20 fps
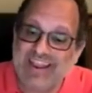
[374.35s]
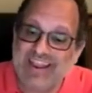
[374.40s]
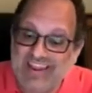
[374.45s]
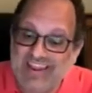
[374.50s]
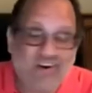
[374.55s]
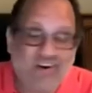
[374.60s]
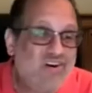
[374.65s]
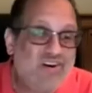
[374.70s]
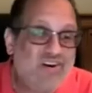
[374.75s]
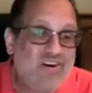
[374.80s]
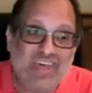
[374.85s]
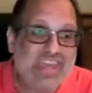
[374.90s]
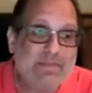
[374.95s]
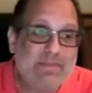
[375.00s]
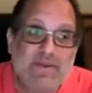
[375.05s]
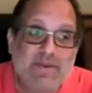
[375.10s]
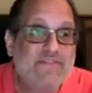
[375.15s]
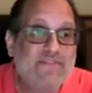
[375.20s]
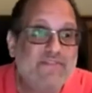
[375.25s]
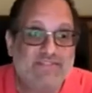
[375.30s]
I think all
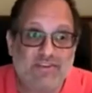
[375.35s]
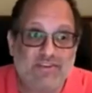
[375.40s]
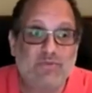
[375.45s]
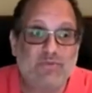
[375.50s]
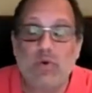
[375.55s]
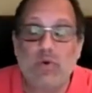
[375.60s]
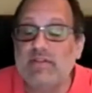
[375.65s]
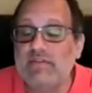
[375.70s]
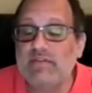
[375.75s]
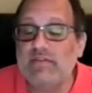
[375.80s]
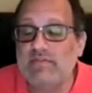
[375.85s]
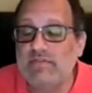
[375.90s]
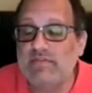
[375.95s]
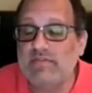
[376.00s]
AP Physics 1